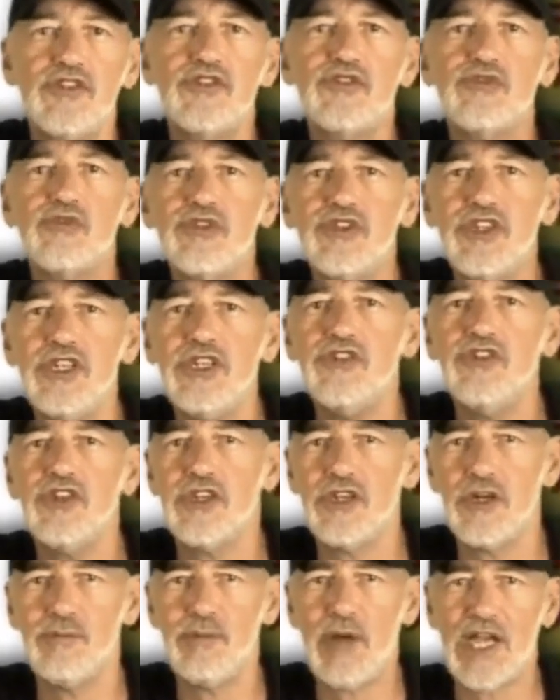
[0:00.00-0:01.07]

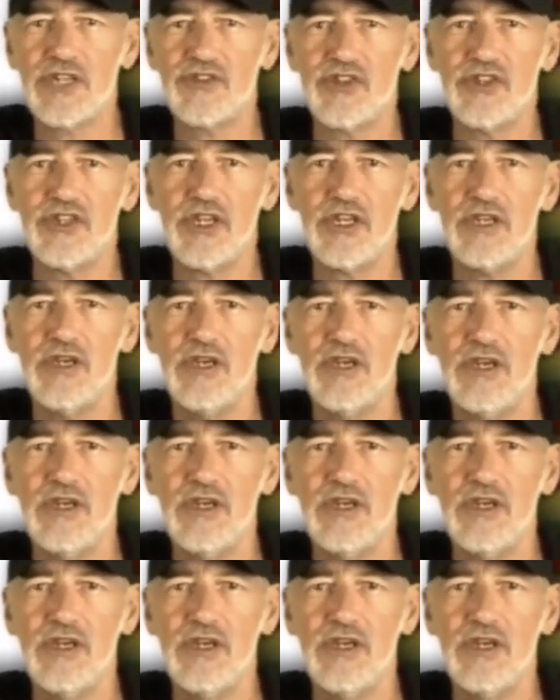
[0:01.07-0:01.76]
strategic capacity,